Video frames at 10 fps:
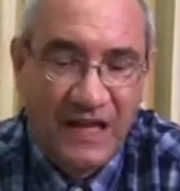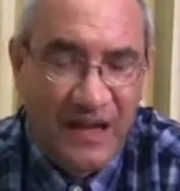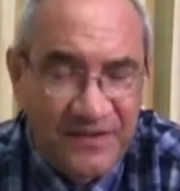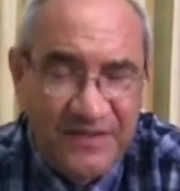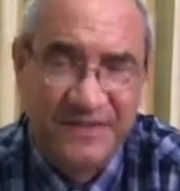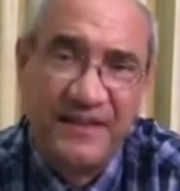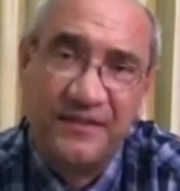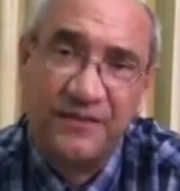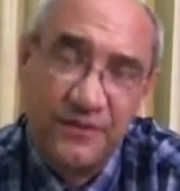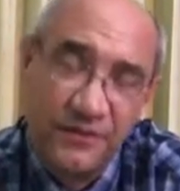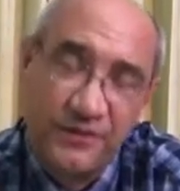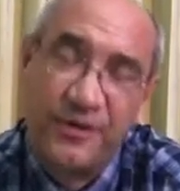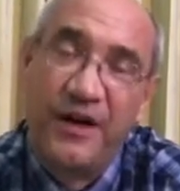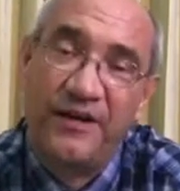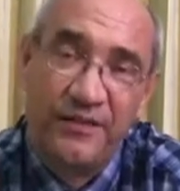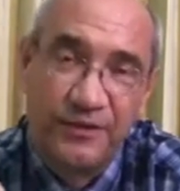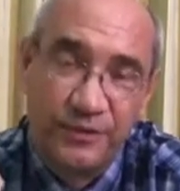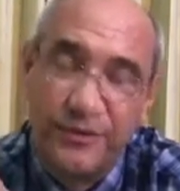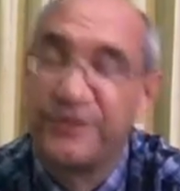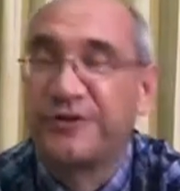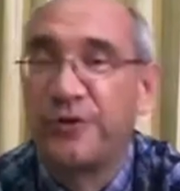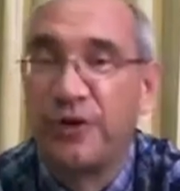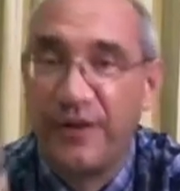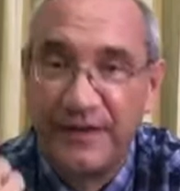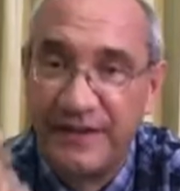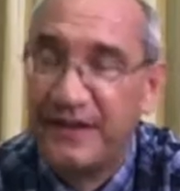and sin tried to destroy the